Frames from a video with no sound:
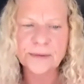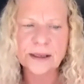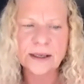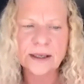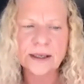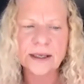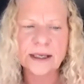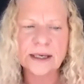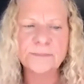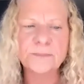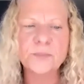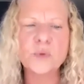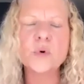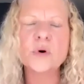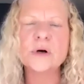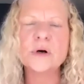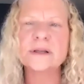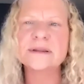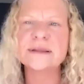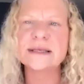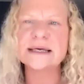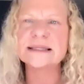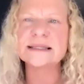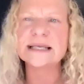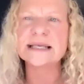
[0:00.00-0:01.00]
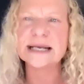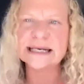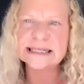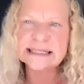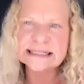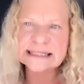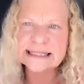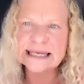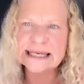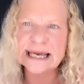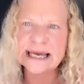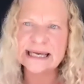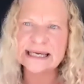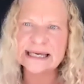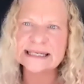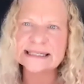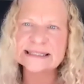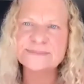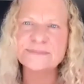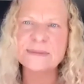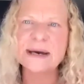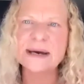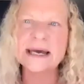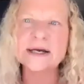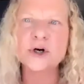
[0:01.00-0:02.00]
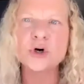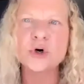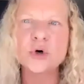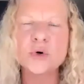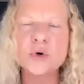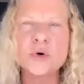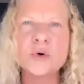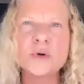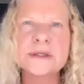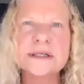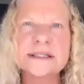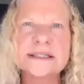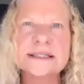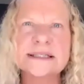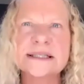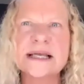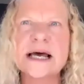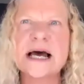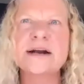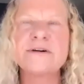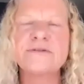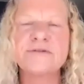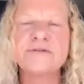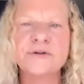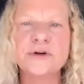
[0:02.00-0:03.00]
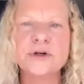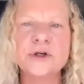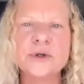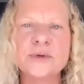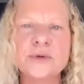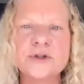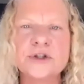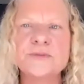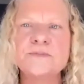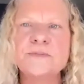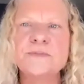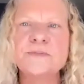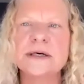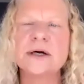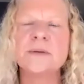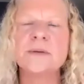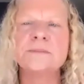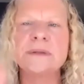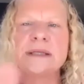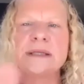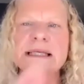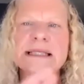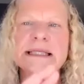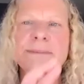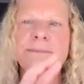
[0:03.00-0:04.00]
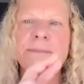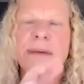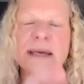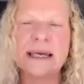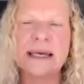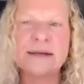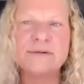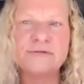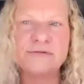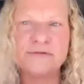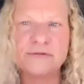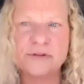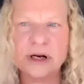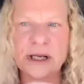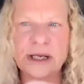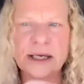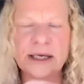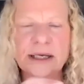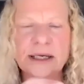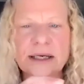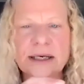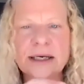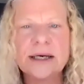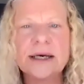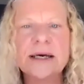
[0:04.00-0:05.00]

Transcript: important thing that I say is, my goal is not for you to be completely pain-free.